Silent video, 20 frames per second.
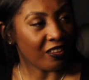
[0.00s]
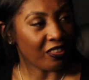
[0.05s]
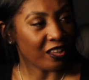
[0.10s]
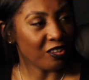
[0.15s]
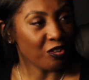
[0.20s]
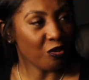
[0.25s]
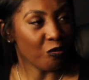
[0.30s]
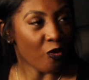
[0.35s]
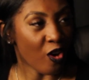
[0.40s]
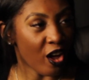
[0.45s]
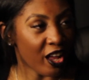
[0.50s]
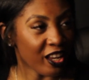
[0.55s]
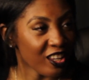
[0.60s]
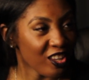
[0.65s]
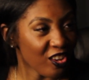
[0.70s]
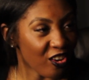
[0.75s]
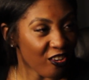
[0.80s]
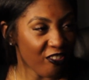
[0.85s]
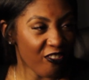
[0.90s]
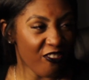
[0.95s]
that you want
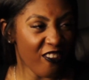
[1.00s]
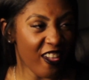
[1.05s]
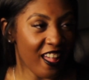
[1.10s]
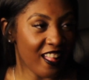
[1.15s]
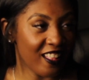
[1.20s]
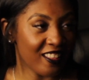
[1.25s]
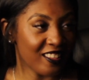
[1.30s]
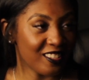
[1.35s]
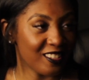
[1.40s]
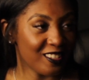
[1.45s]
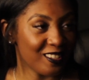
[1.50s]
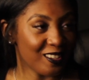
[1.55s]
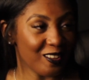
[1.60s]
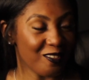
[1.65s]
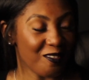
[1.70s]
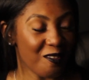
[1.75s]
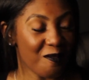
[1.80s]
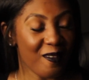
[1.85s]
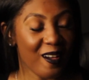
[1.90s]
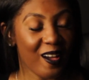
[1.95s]
your fans to
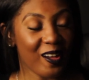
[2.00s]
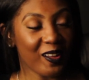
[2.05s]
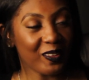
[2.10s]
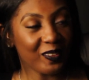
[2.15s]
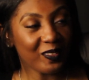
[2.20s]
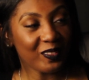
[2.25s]
know about?